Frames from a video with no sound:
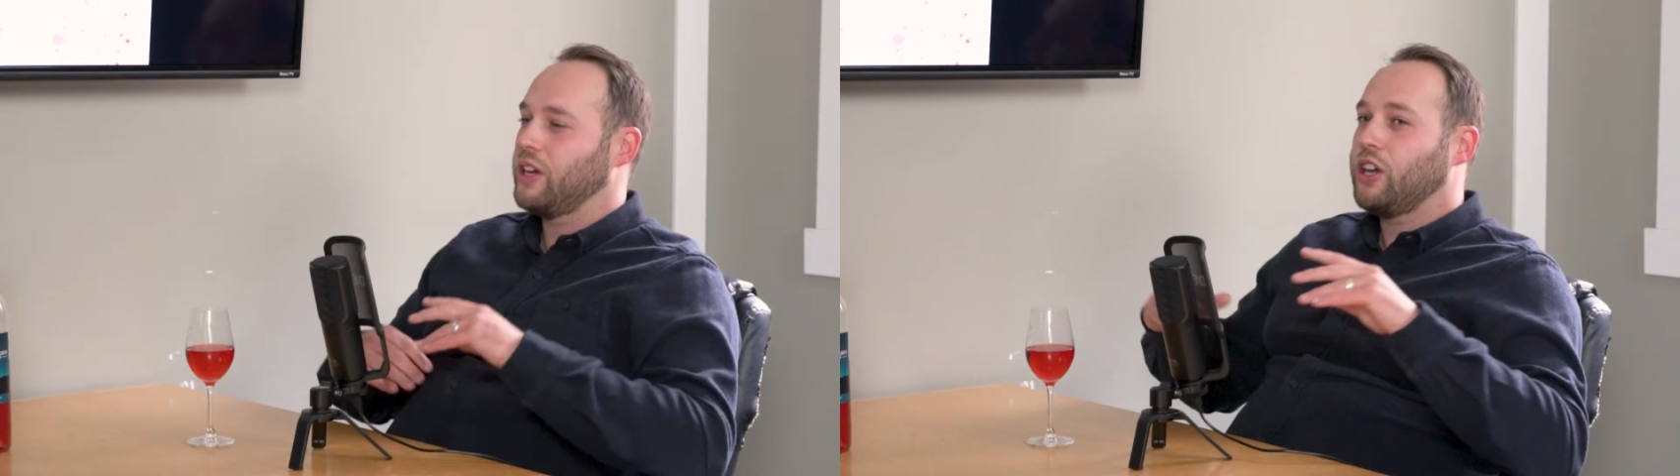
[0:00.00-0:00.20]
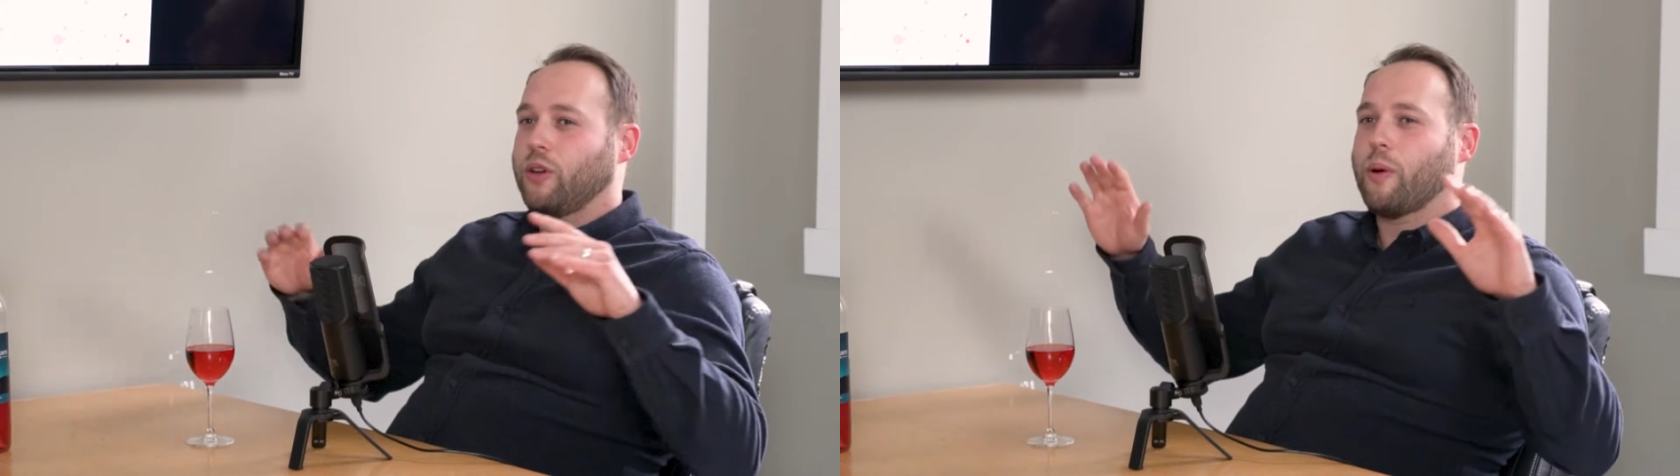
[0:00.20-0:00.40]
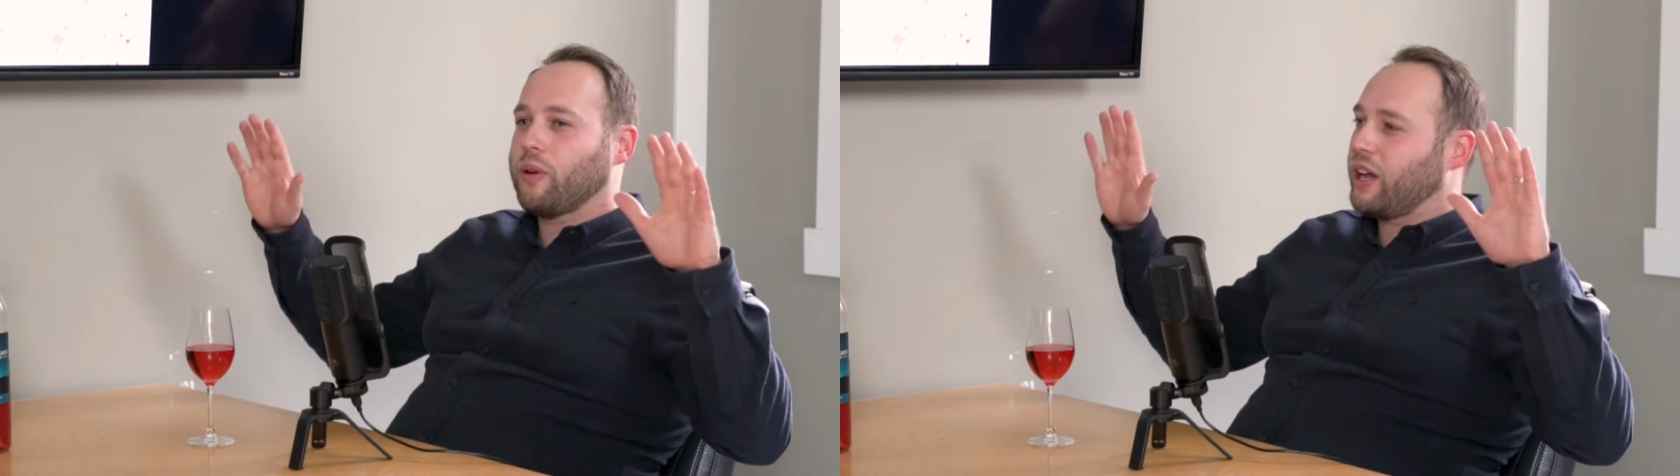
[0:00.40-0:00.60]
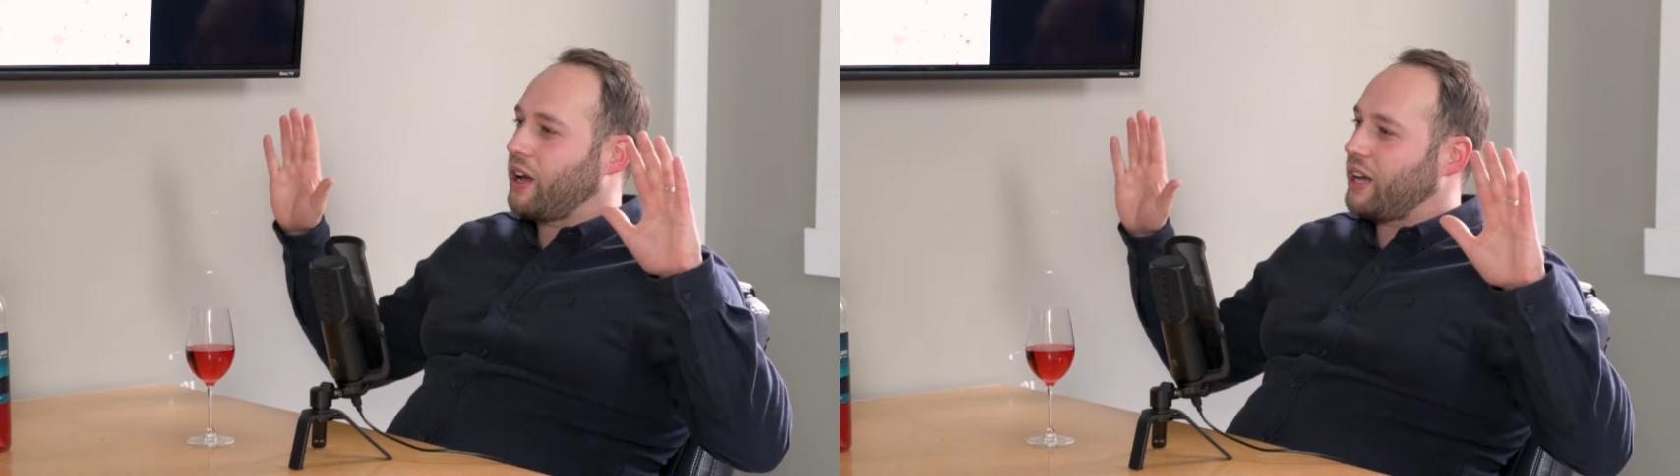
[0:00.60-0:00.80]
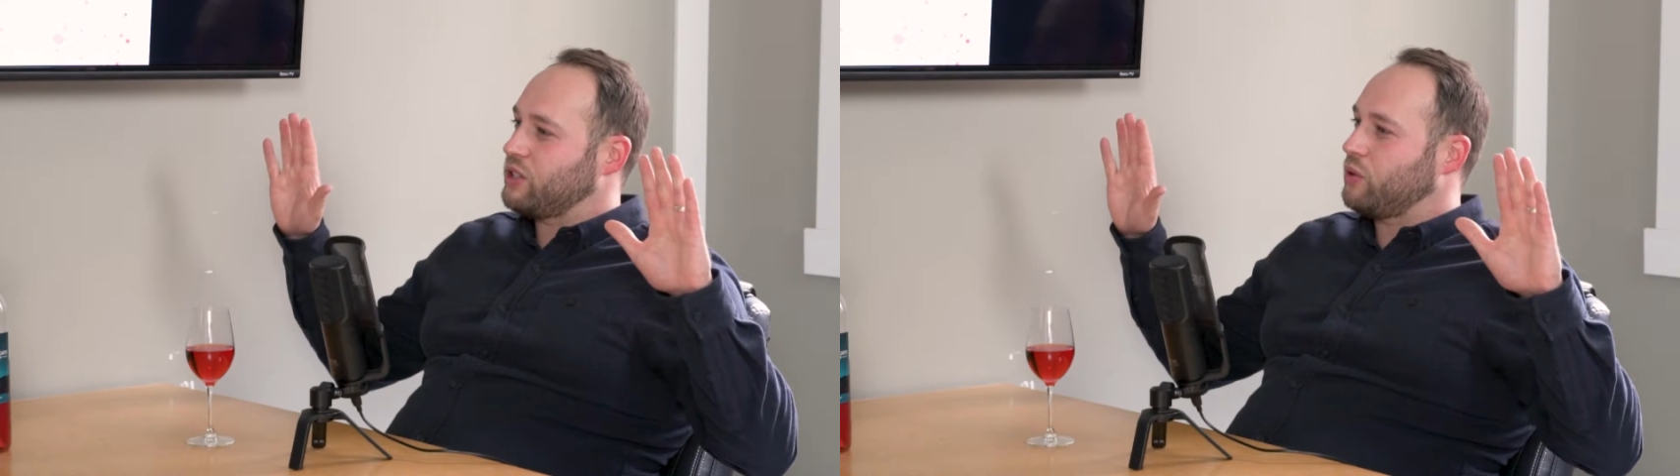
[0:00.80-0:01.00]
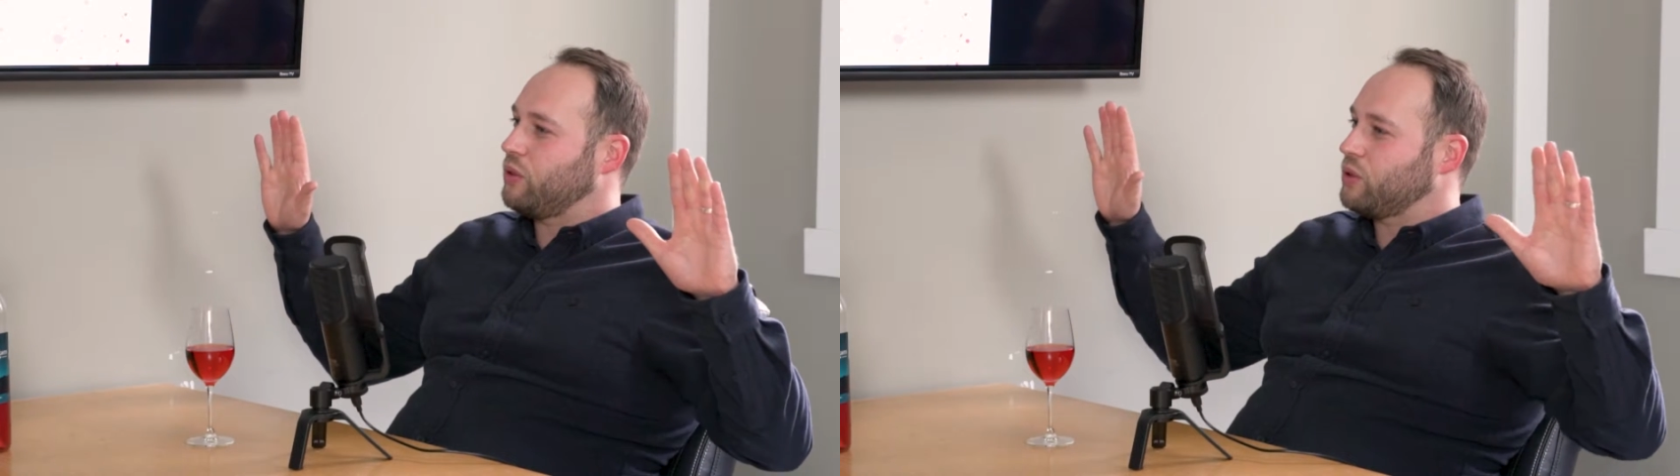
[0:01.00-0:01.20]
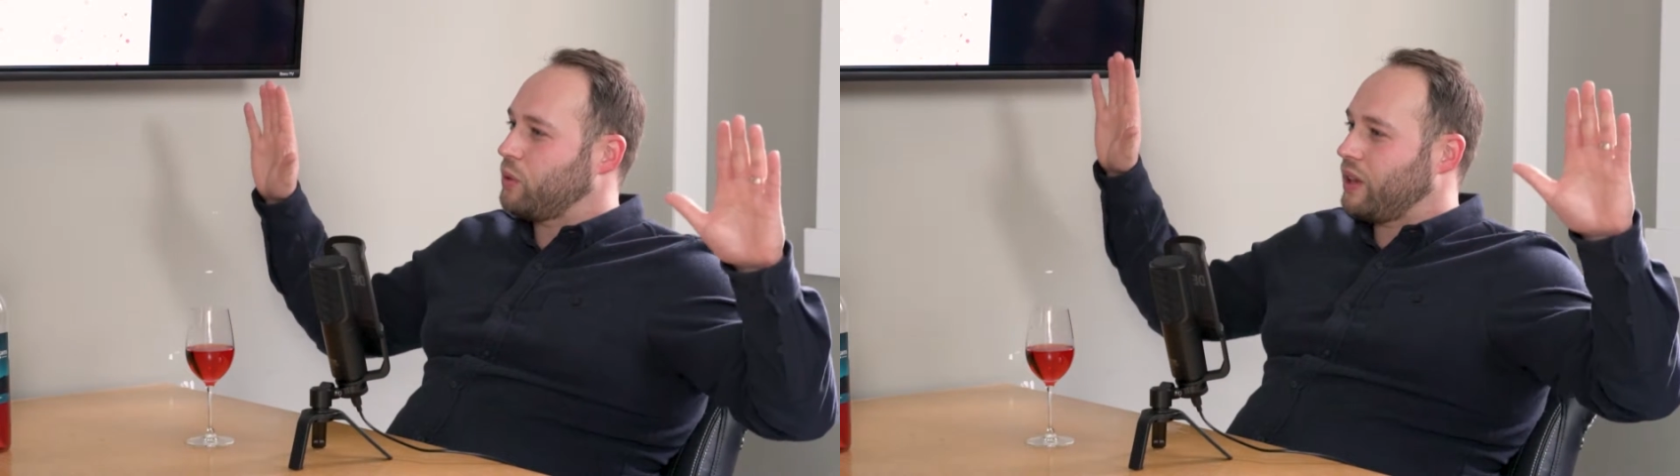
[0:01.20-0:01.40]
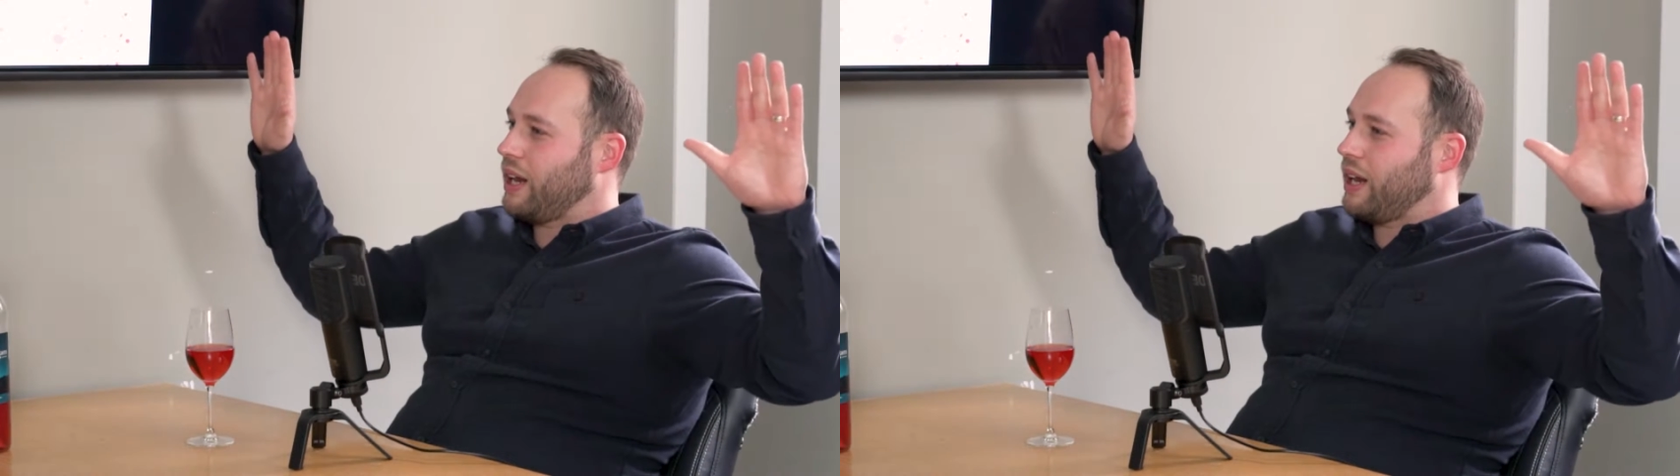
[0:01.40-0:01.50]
you remember like high schools where they'd